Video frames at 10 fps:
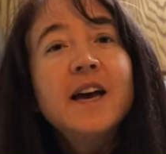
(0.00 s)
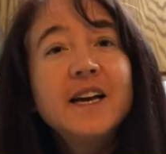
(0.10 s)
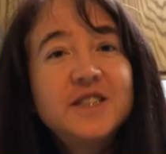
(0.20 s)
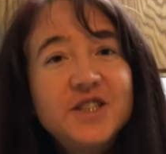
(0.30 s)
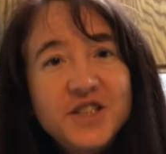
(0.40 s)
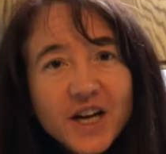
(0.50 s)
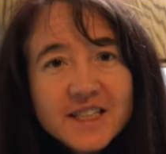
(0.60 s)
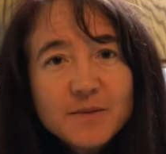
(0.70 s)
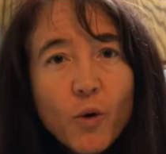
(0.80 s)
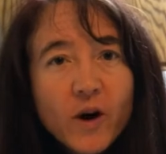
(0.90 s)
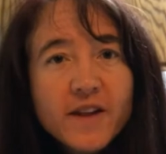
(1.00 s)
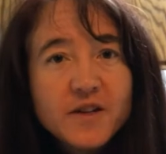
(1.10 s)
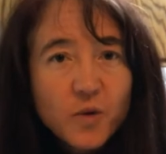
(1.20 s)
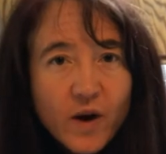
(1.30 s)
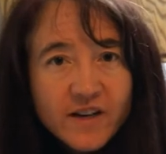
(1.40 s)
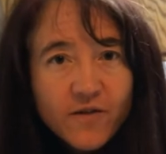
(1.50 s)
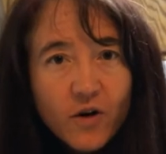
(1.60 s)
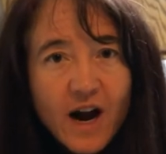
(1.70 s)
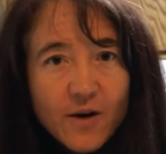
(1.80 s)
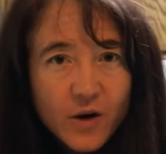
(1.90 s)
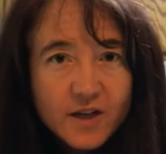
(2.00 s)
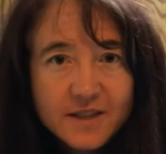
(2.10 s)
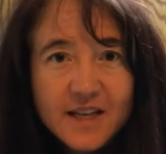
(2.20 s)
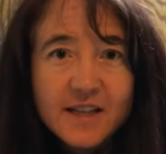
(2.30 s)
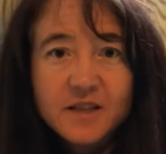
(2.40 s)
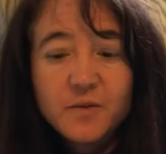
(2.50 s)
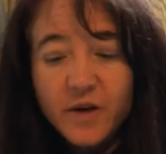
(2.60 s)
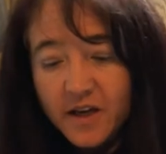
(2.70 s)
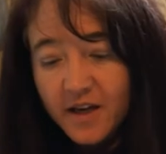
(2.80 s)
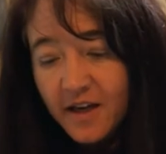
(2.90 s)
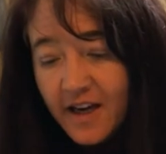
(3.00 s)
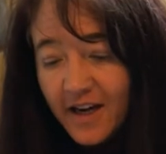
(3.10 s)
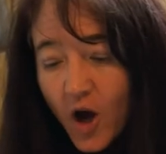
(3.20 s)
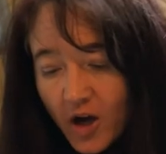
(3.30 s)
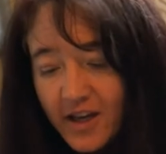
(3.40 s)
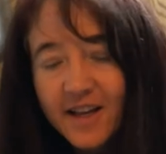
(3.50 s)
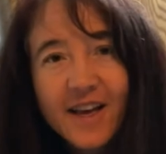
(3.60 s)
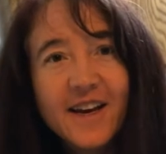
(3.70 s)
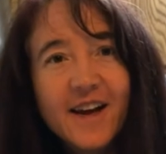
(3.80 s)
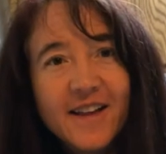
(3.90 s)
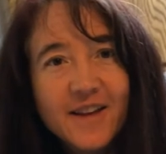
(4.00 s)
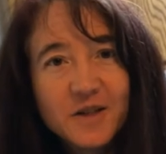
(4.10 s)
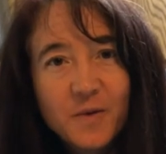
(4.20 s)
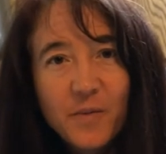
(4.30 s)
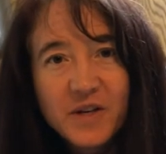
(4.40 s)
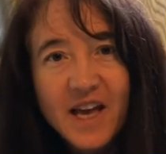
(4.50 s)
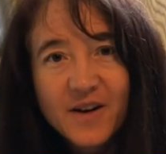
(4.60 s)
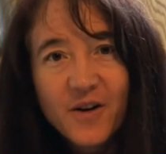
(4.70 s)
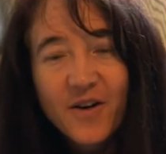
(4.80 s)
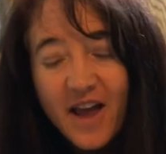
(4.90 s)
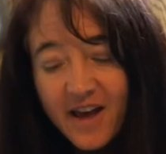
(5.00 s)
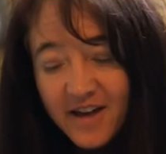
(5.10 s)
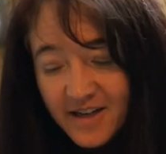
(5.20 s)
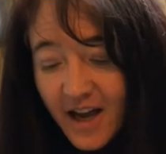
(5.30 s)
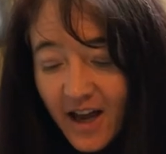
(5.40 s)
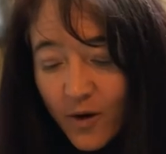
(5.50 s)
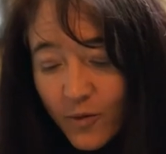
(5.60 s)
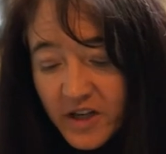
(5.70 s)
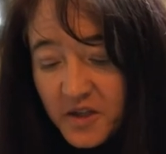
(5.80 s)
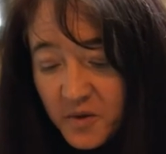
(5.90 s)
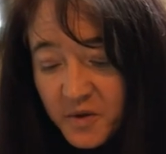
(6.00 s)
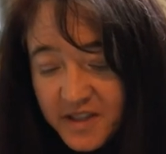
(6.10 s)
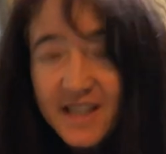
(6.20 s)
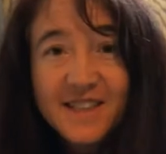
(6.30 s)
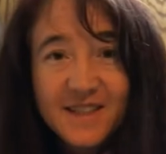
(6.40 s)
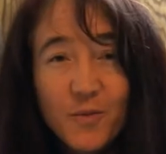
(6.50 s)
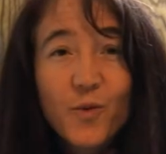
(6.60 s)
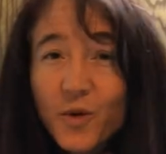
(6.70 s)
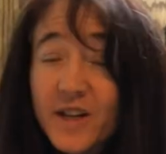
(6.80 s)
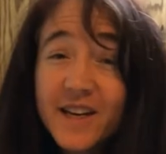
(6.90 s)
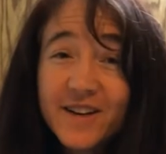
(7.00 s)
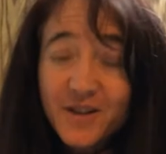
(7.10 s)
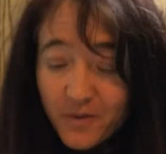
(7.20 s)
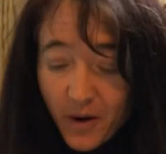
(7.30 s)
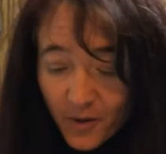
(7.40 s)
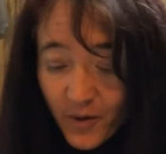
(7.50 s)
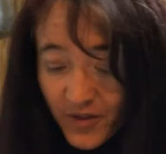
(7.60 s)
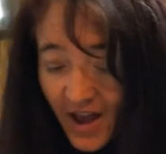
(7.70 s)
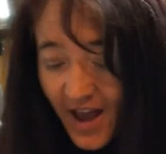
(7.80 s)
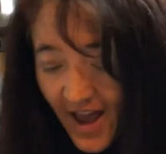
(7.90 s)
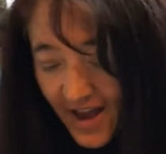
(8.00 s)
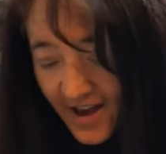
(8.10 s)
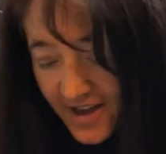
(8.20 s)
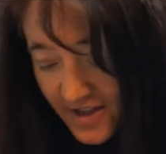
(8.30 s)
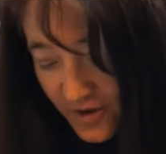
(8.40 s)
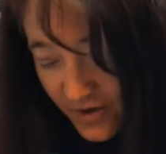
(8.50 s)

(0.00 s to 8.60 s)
It's just more than 24 hours since we inoculated the sweet potato and we do see some really good growth and you